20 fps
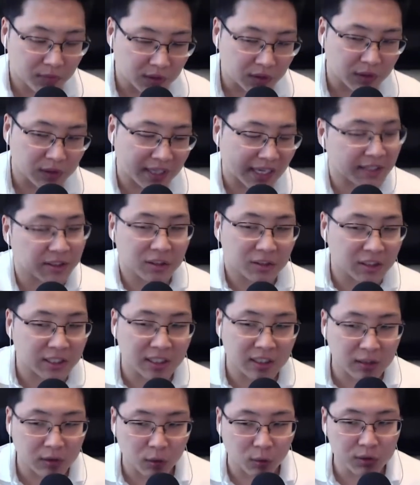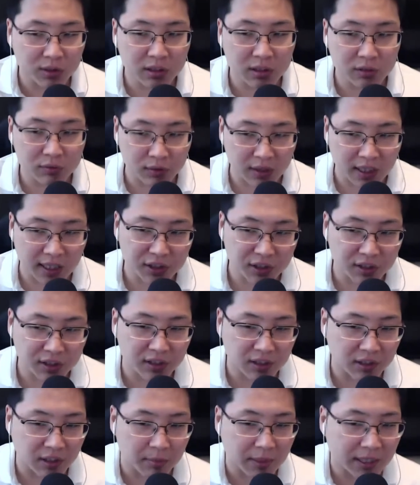technically closest relations
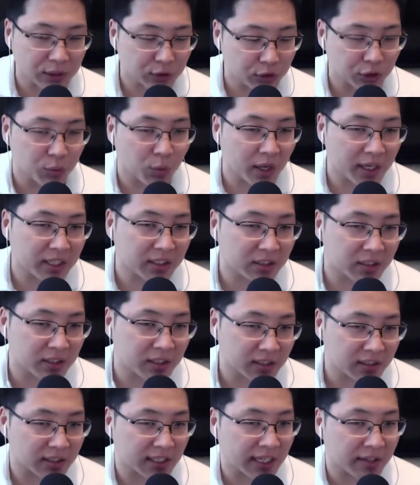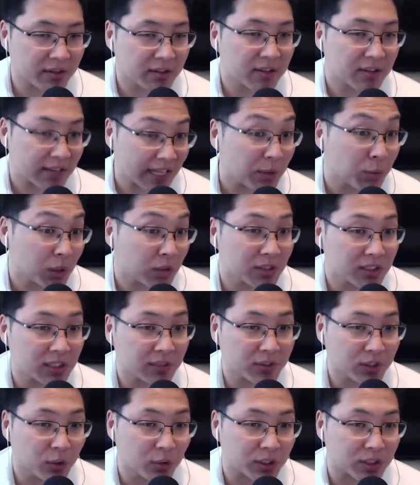is somebody who you wanted to disinherit, they will
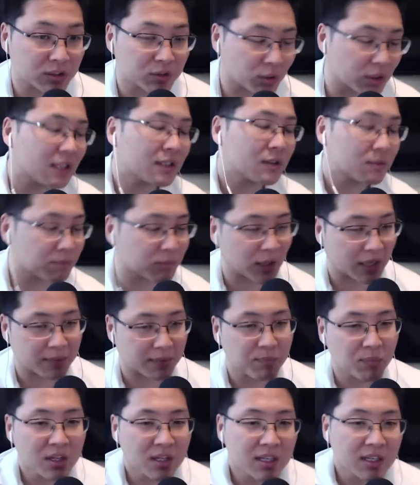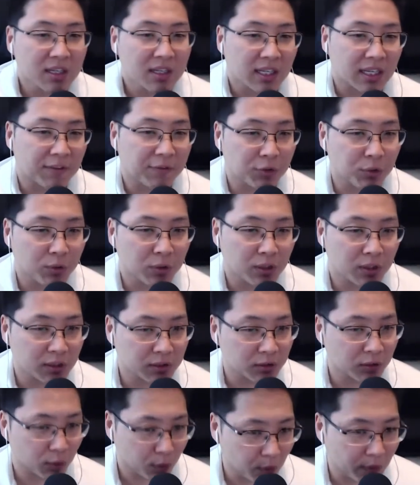receive a notice. So if you're a
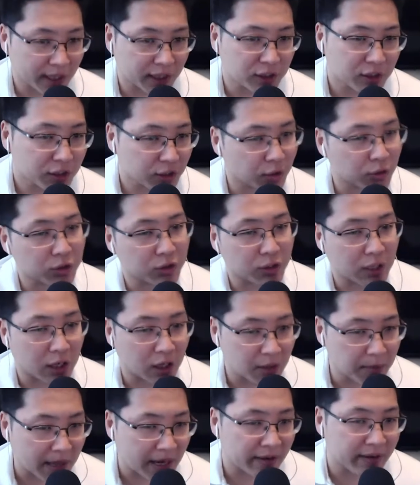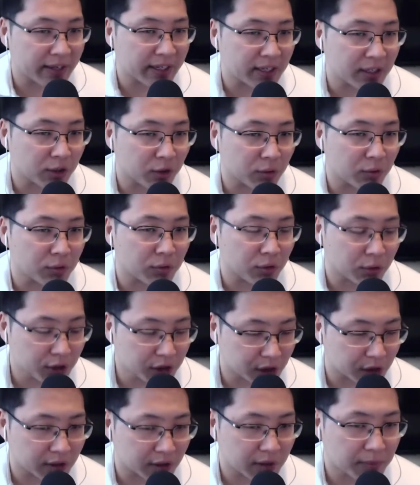solo ager, you're not unmarried and no
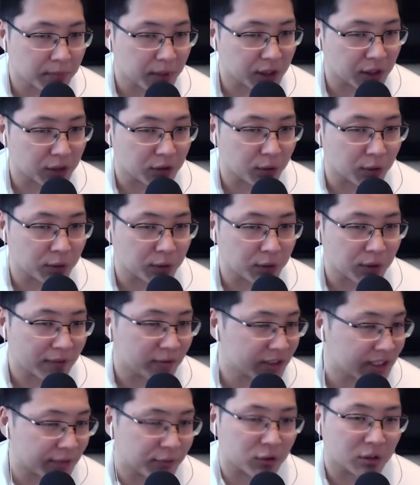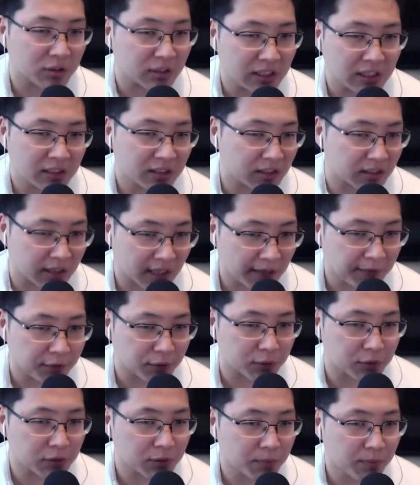children, but you have several nieces and
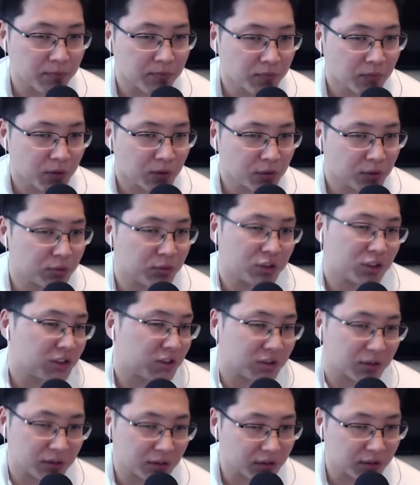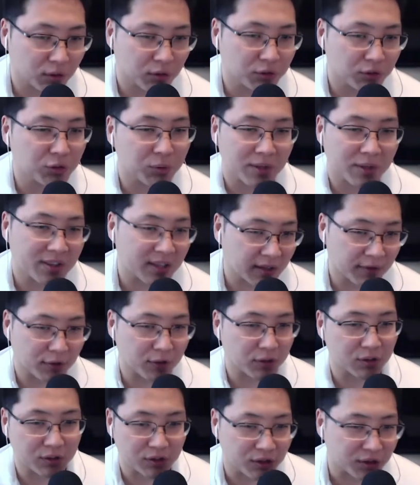nephews who just don't do a thing for
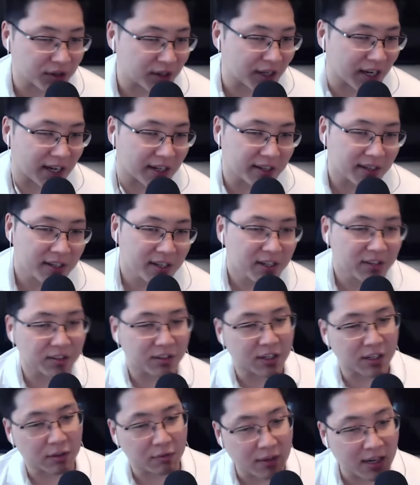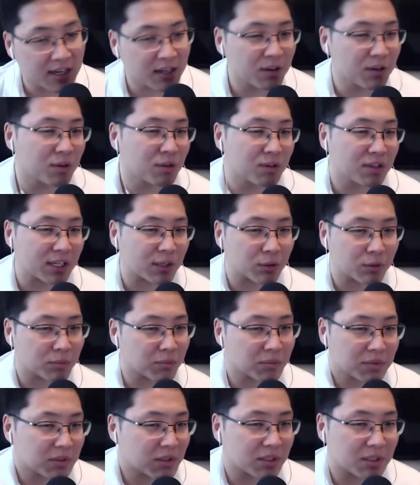you. They're not around. They don't.
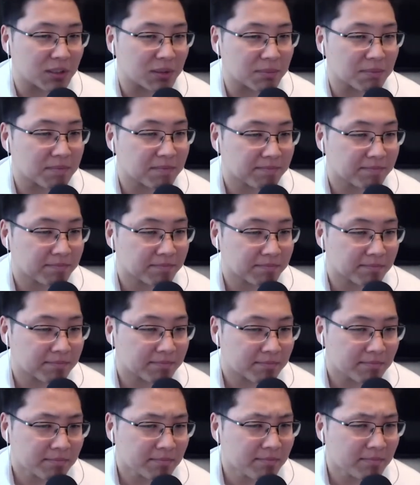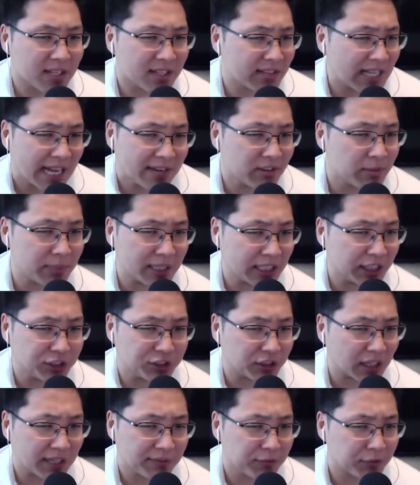They haven't been in
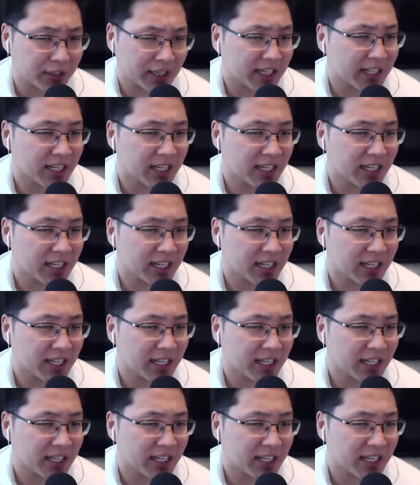your life for decades.